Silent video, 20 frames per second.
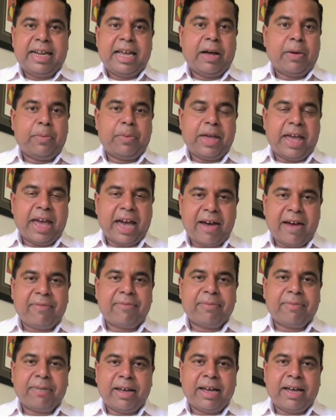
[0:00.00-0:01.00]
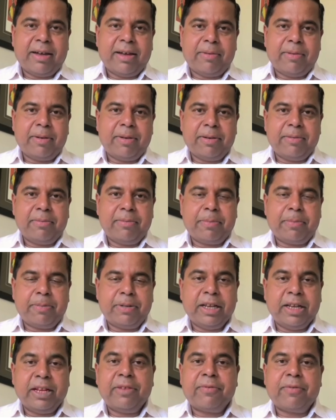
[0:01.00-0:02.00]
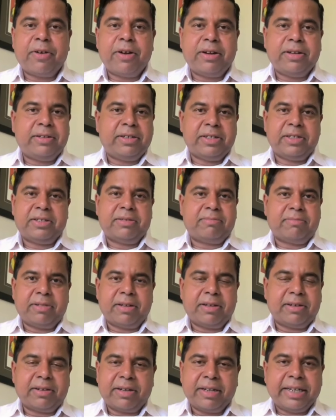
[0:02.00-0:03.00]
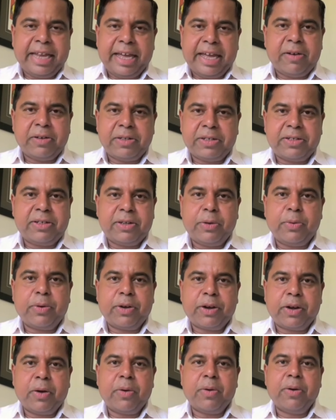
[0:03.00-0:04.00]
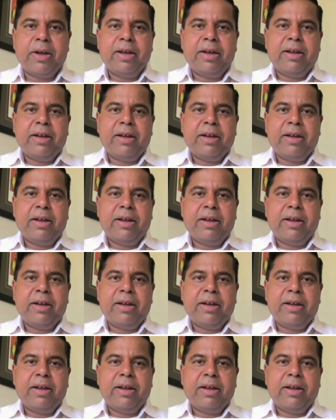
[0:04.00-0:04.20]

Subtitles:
Now, we have delivered just a day or two ago